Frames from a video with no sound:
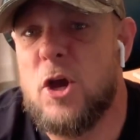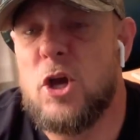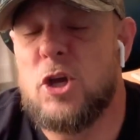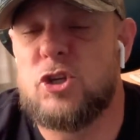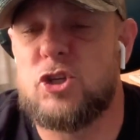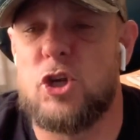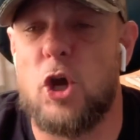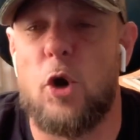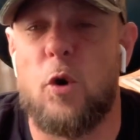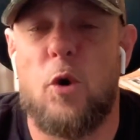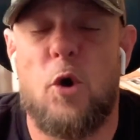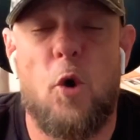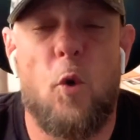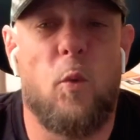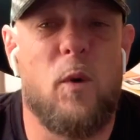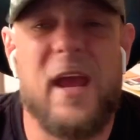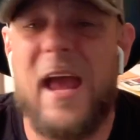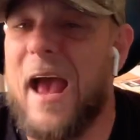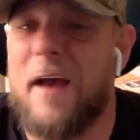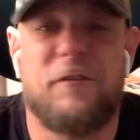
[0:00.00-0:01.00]
So
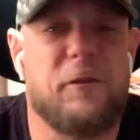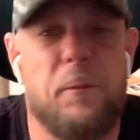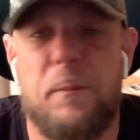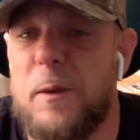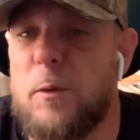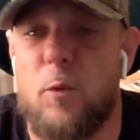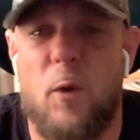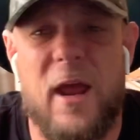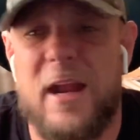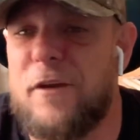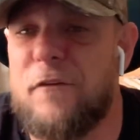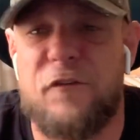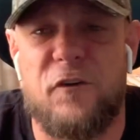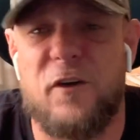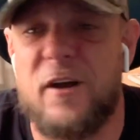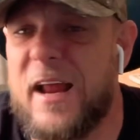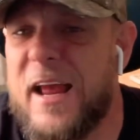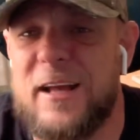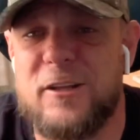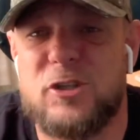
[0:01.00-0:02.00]
we have to be ready for
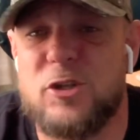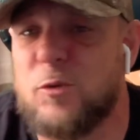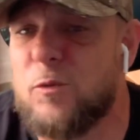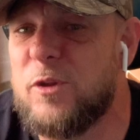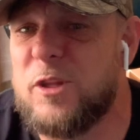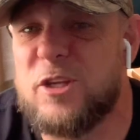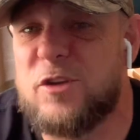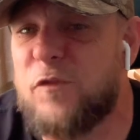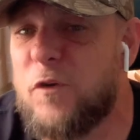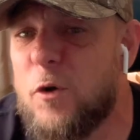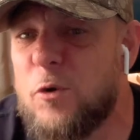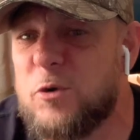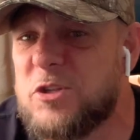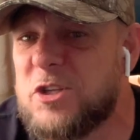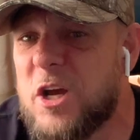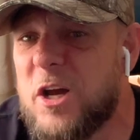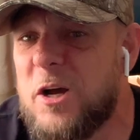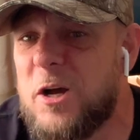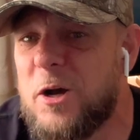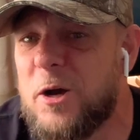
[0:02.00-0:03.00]
an answer when these folks
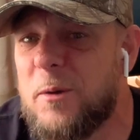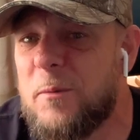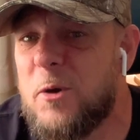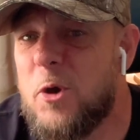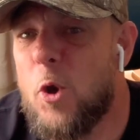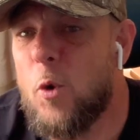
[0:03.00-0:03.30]
come.